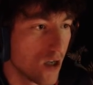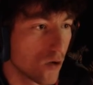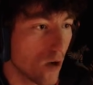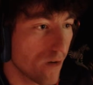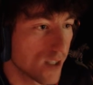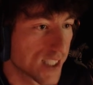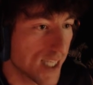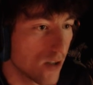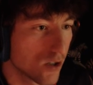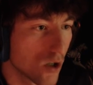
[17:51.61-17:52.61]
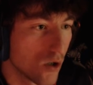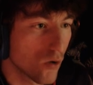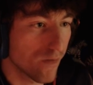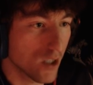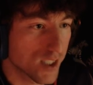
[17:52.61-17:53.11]
Do I find stairs? Do I
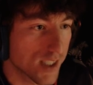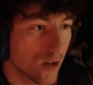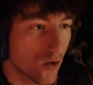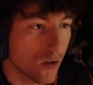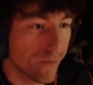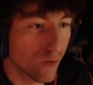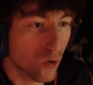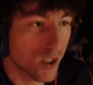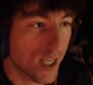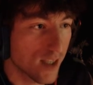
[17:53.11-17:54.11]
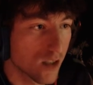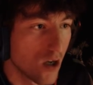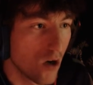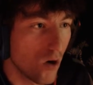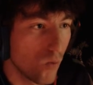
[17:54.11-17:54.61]
find a cellar on the floor again?
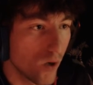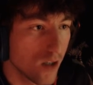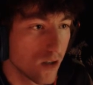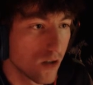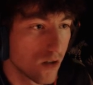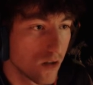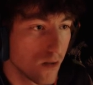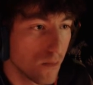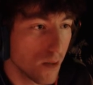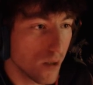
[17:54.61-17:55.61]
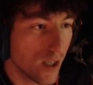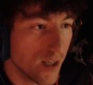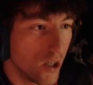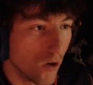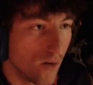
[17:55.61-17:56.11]
Oh, wait. might be
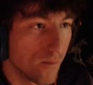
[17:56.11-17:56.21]
here.